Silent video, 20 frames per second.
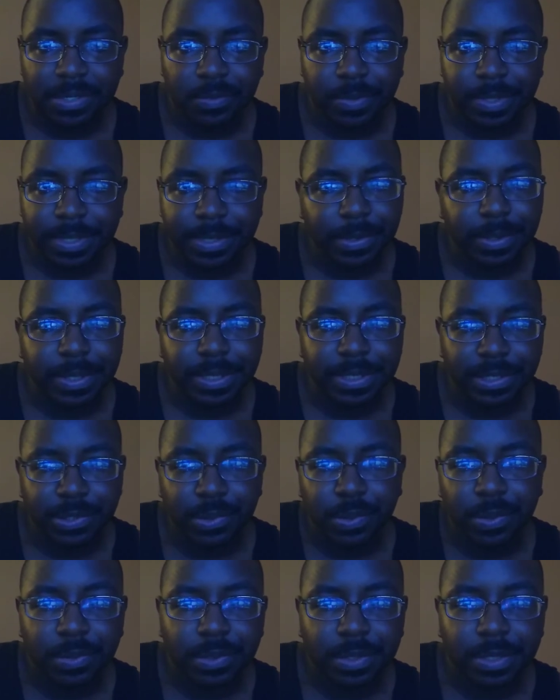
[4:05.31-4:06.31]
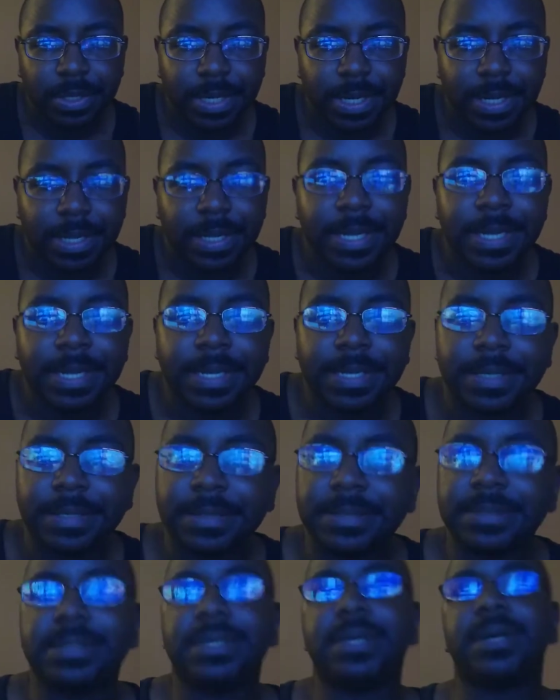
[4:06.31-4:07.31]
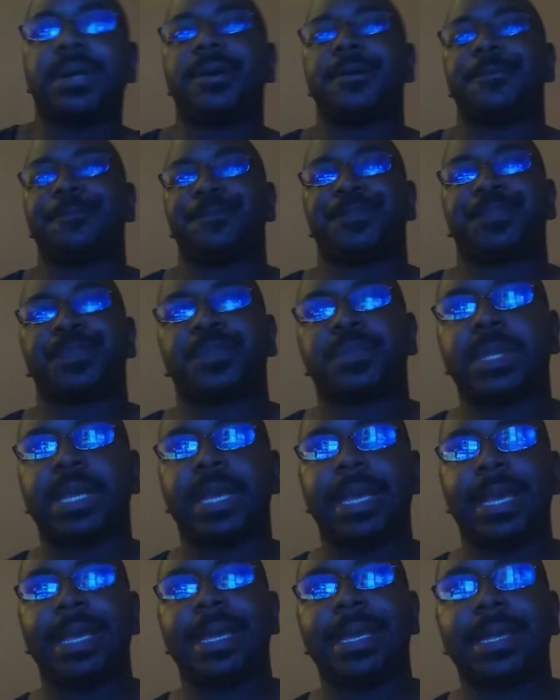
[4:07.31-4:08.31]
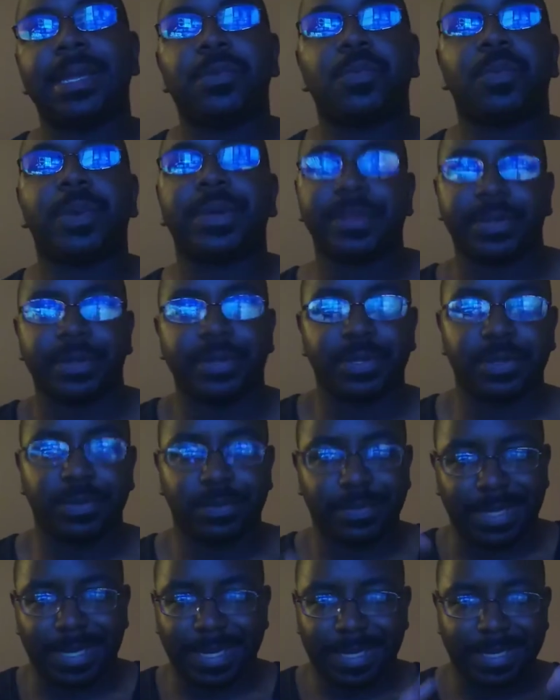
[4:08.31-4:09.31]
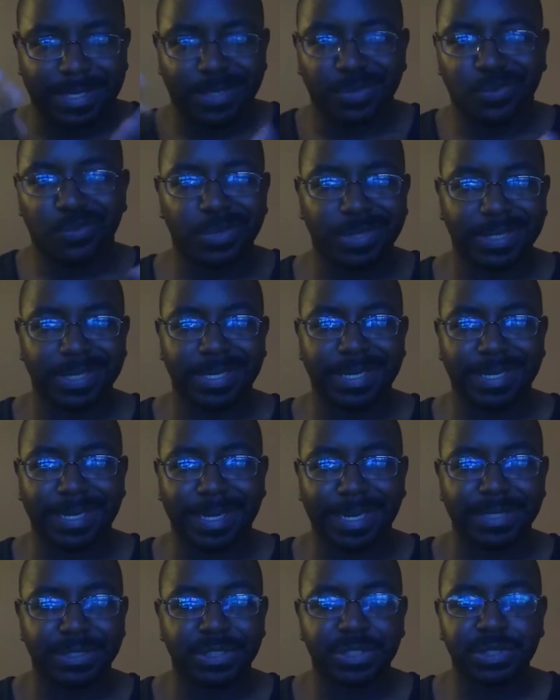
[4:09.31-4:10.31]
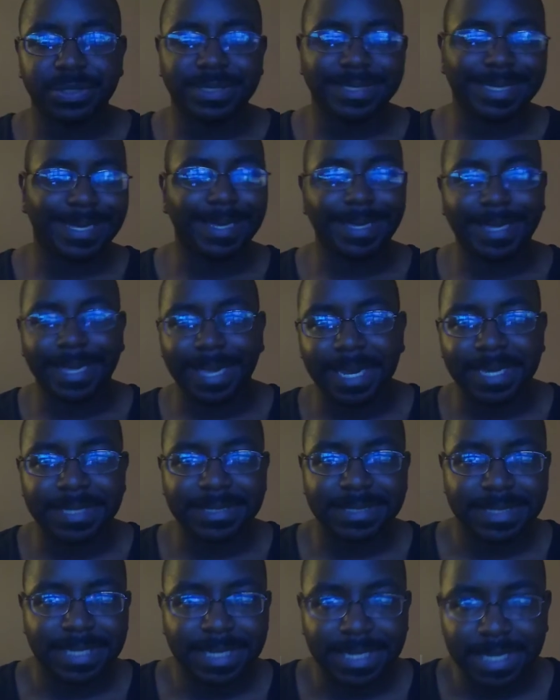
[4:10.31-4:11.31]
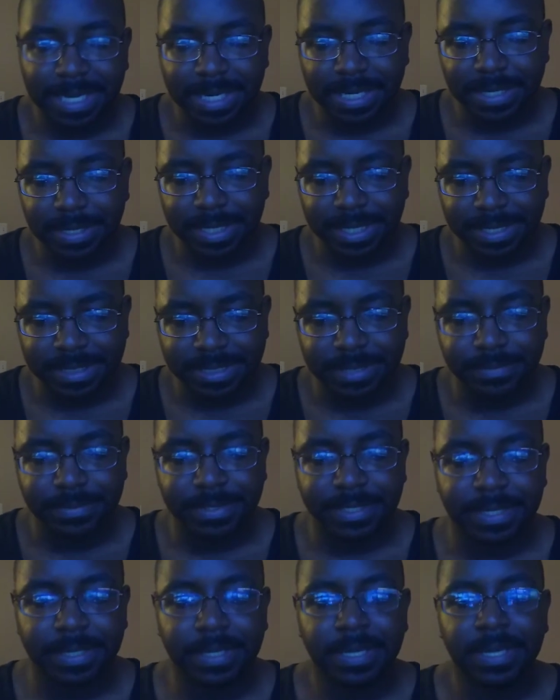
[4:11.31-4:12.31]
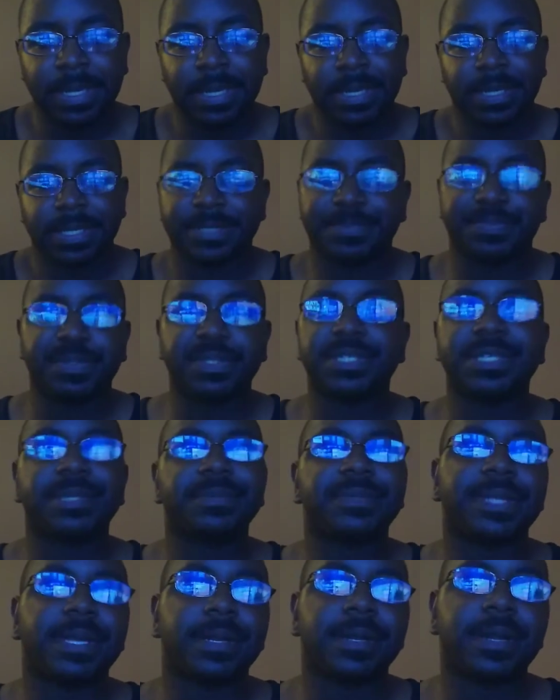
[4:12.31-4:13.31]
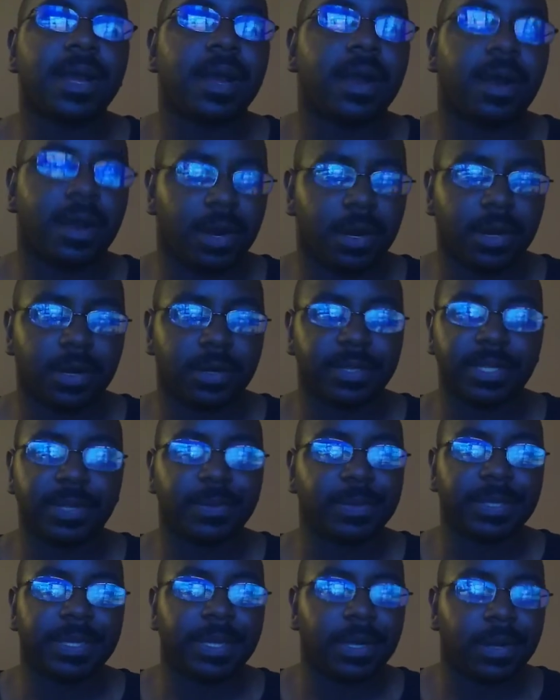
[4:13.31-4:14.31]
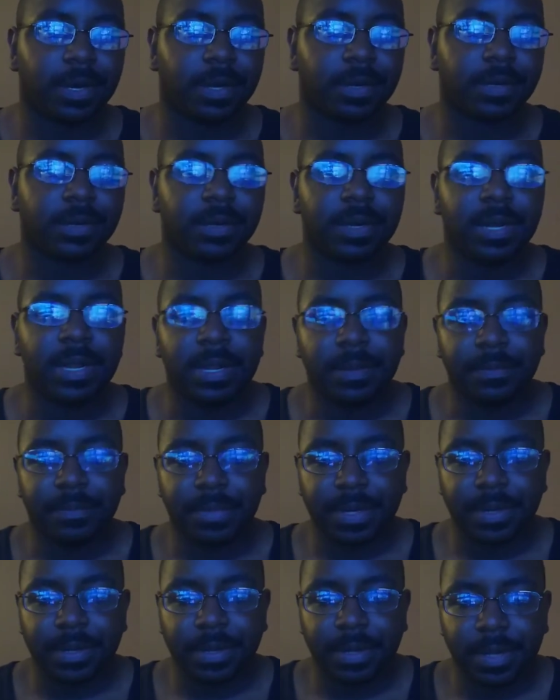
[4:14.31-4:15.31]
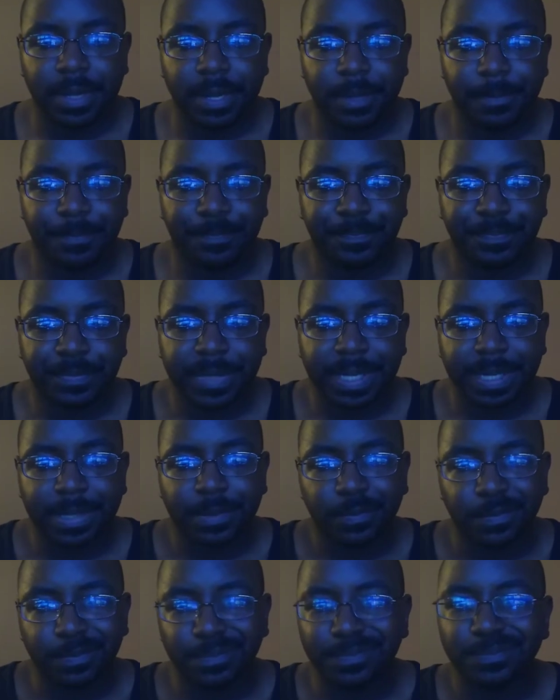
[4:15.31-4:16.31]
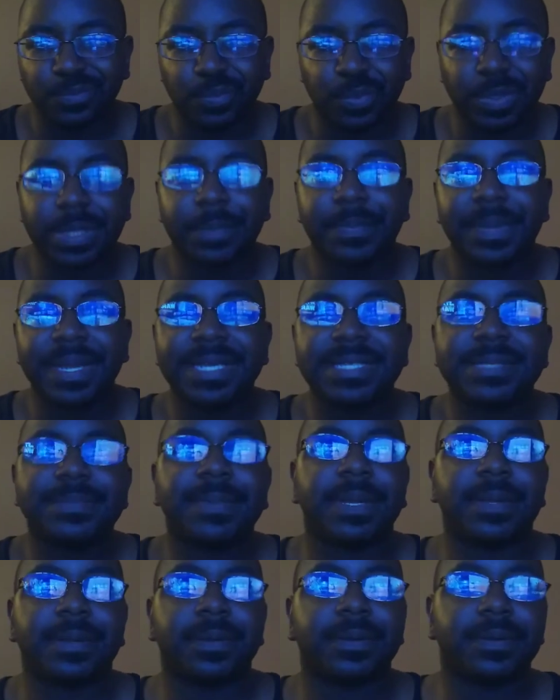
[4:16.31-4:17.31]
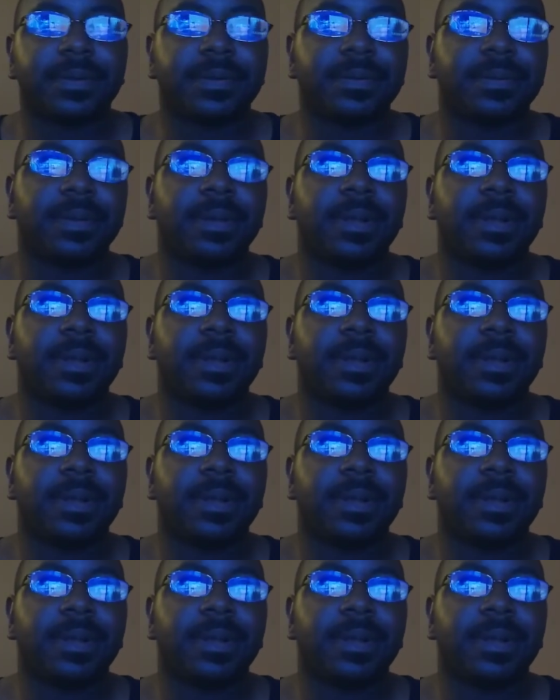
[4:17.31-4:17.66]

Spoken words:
whether you can do it or not. um, and whether you really choose to engage in that kind of activity. Because push-ups, they're not hard, they really aren't. But like with a pacemaker,